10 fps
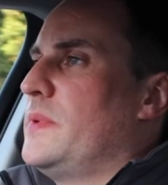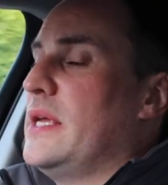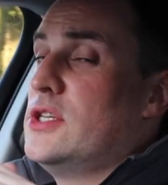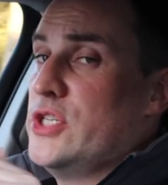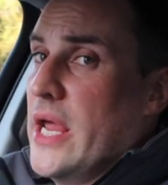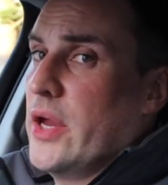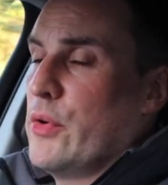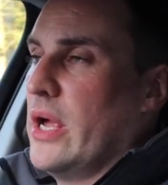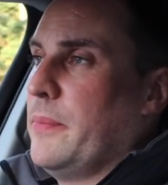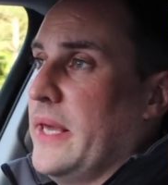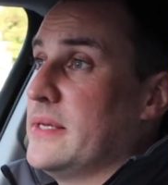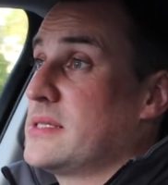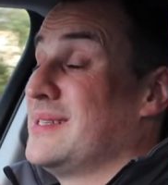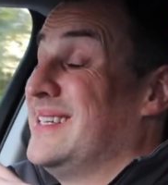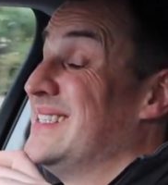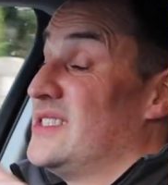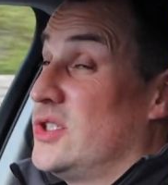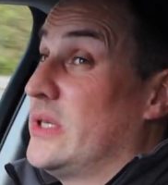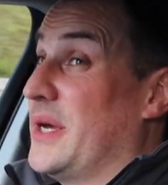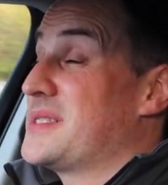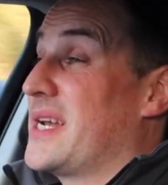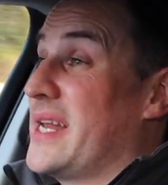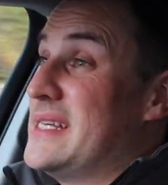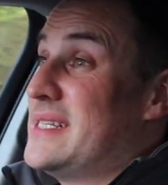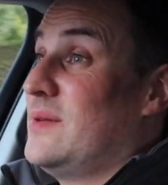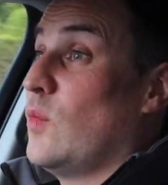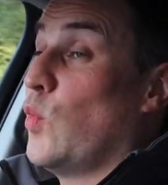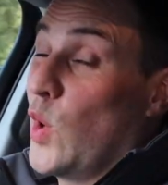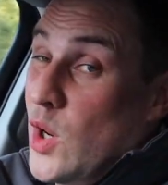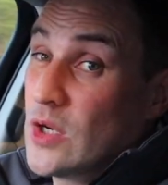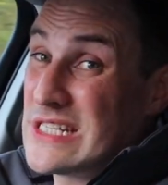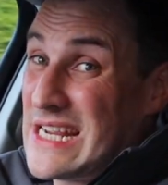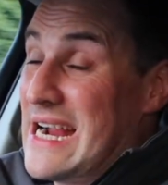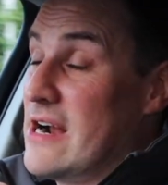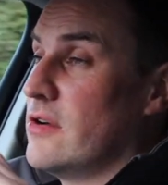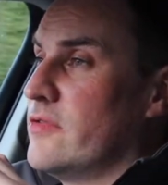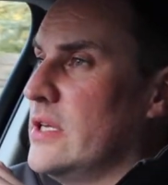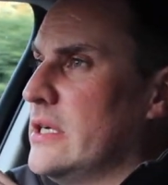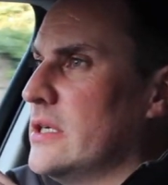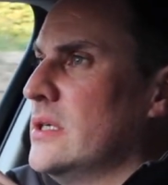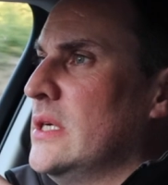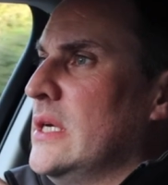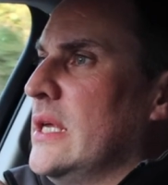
to be the Jaguar I-Pace, 2019 World Car of the Year,